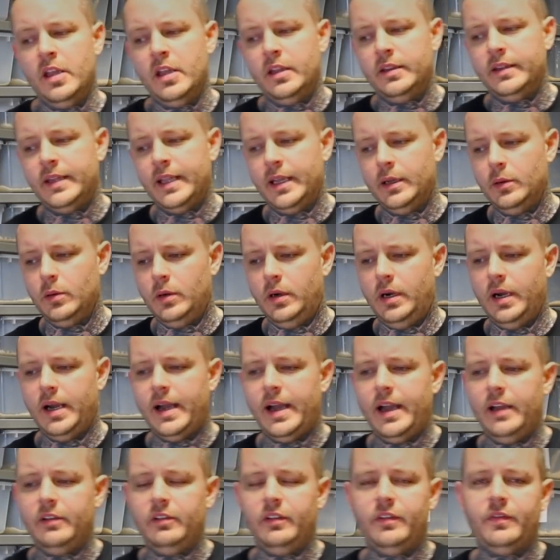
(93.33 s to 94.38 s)
Now,
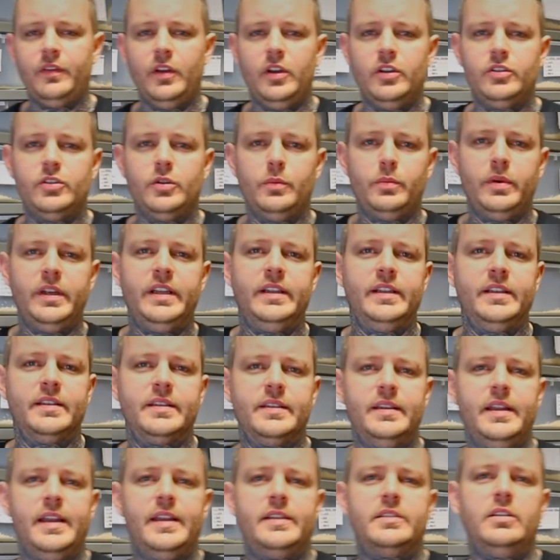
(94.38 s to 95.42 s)
I refer to breeding
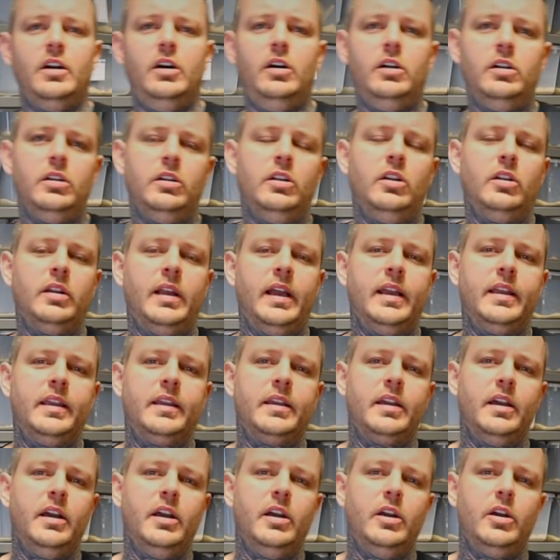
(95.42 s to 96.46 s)
snakes a lot
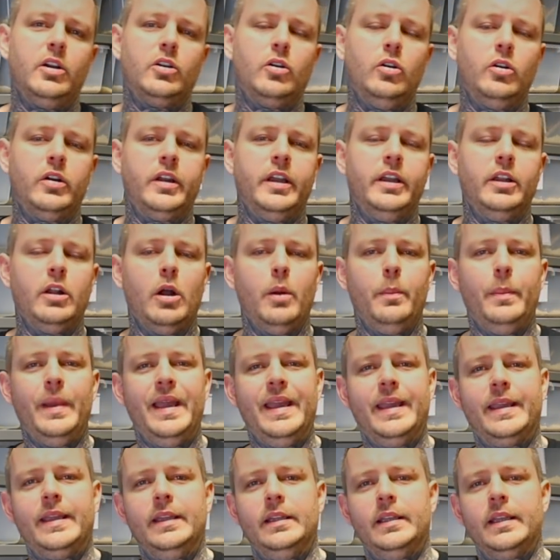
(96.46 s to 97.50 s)
like cooking or
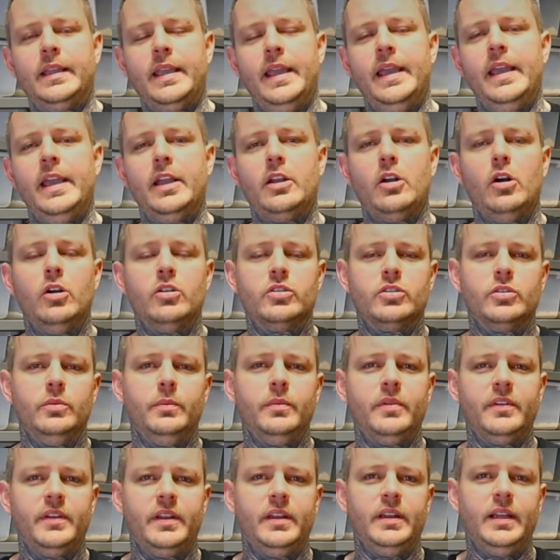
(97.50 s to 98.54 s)
baking a cake or
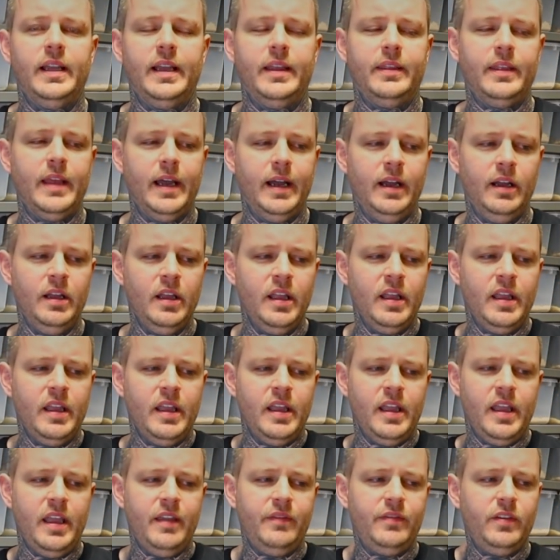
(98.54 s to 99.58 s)
something like that.
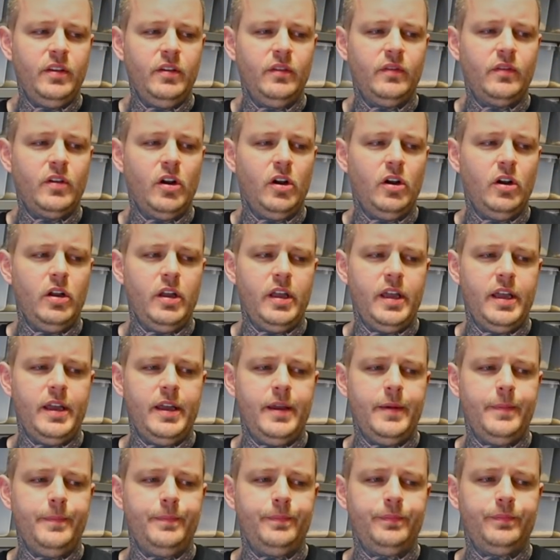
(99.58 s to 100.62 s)
If you've got
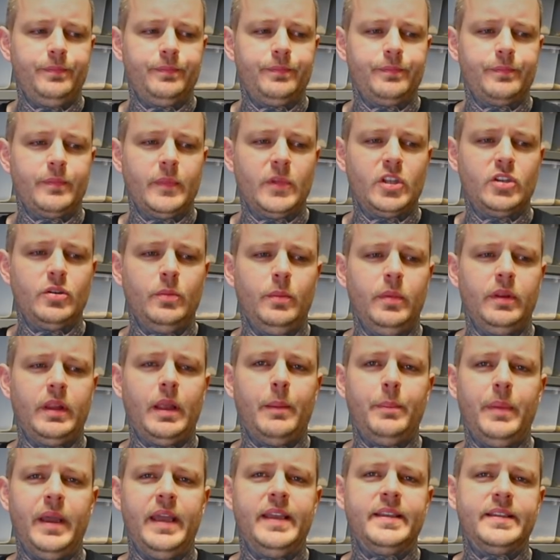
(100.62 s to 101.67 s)
someone
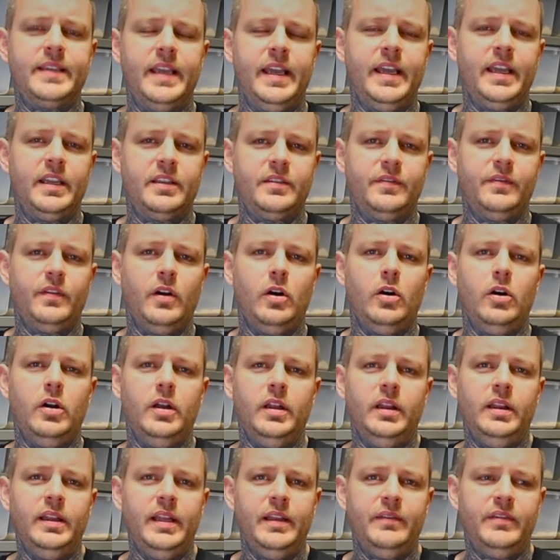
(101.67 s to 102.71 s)
that bakes cakes for a
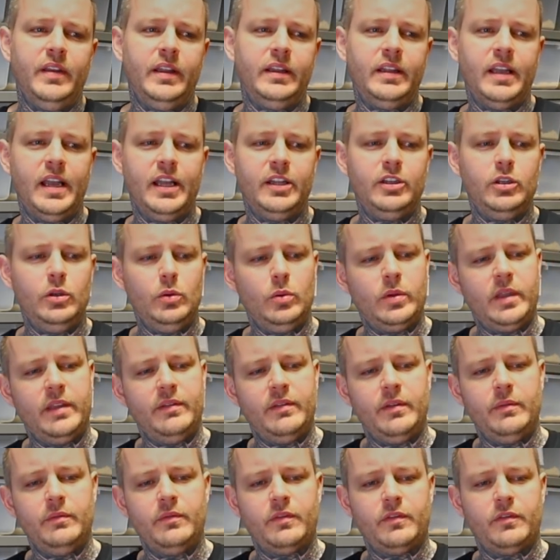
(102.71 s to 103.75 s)
living and you give
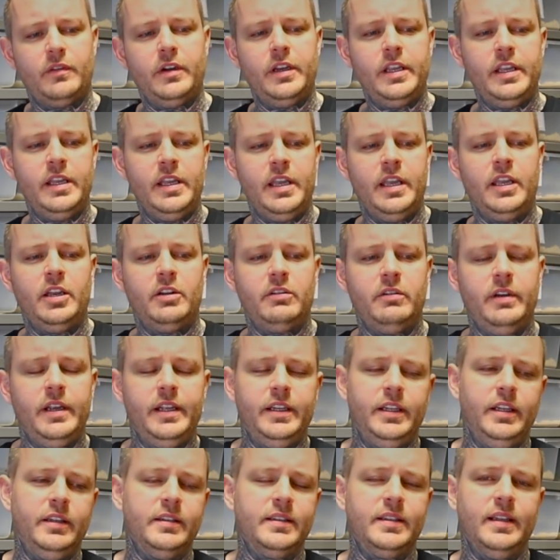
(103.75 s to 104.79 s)
him 3
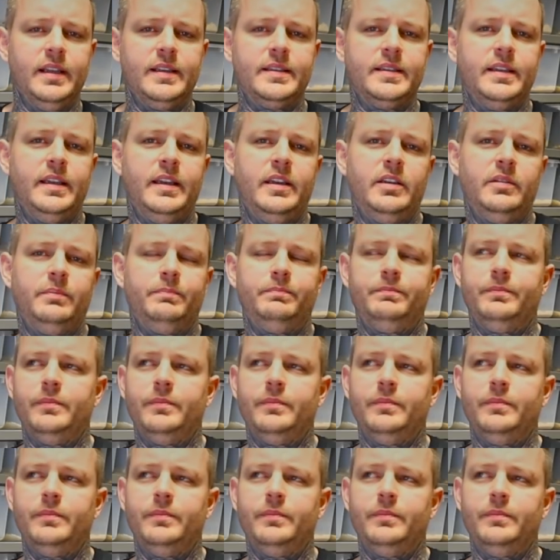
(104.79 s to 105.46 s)
ingredients, let's say